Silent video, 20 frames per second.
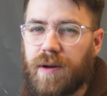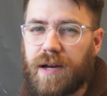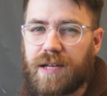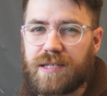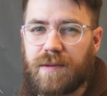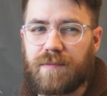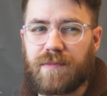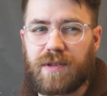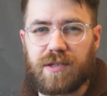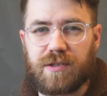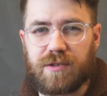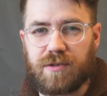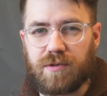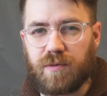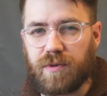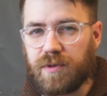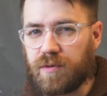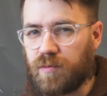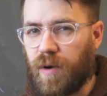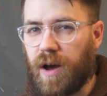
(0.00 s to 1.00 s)
by something to do
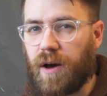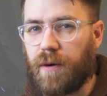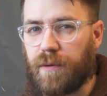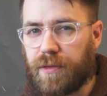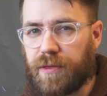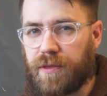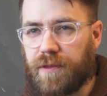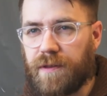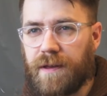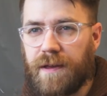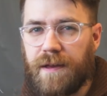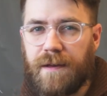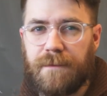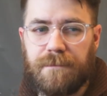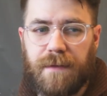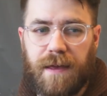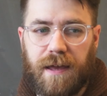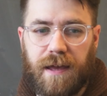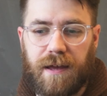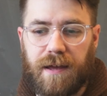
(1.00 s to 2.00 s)
with wealth
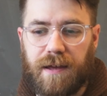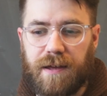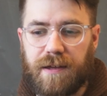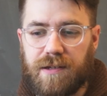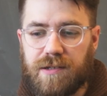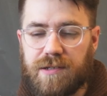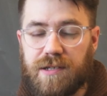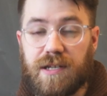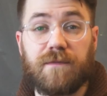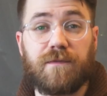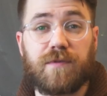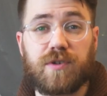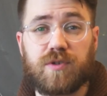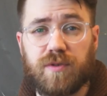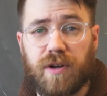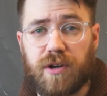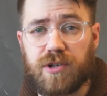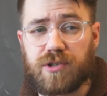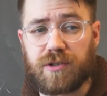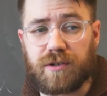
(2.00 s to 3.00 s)
and
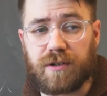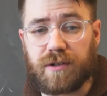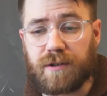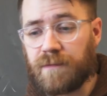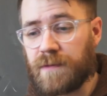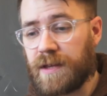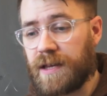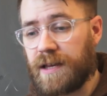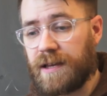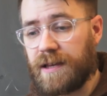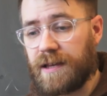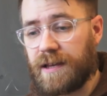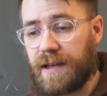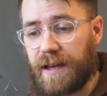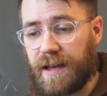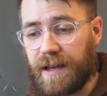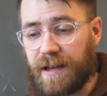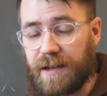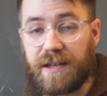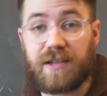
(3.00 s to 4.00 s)
infrastructure
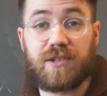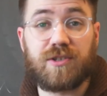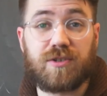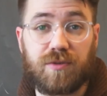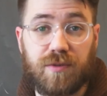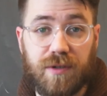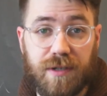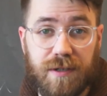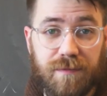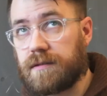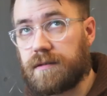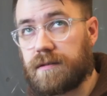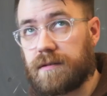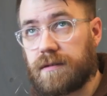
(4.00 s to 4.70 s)
and history,